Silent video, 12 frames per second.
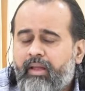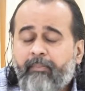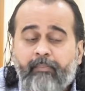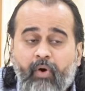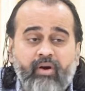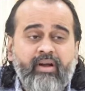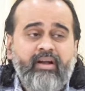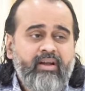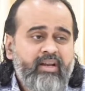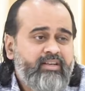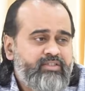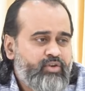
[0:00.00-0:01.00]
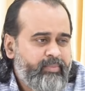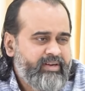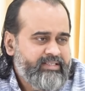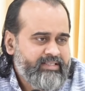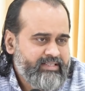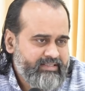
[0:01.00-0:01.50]
important needs to be
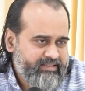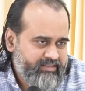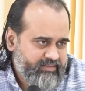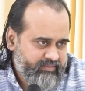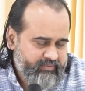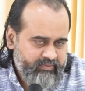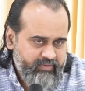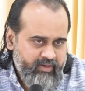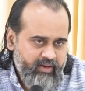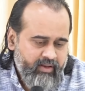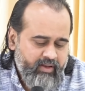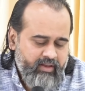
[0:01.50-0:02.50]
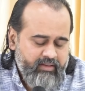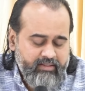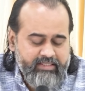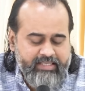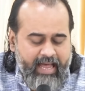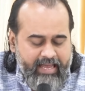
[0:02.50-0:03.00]
discussed.
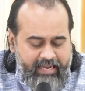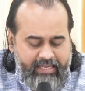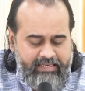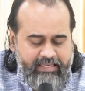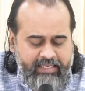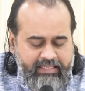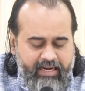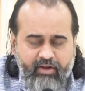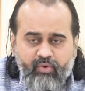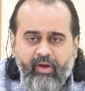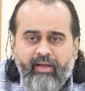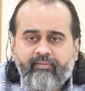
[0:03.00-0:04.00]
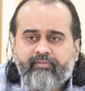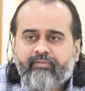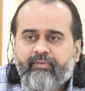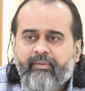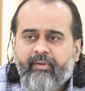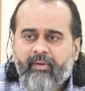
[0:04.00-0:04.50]
This hierarchy that you have
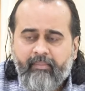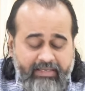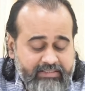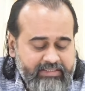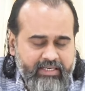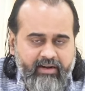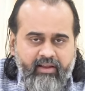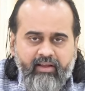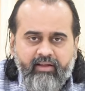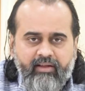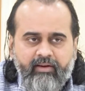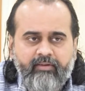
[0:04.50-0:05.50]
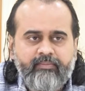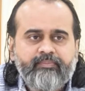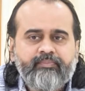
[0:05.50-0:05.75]
mentioned here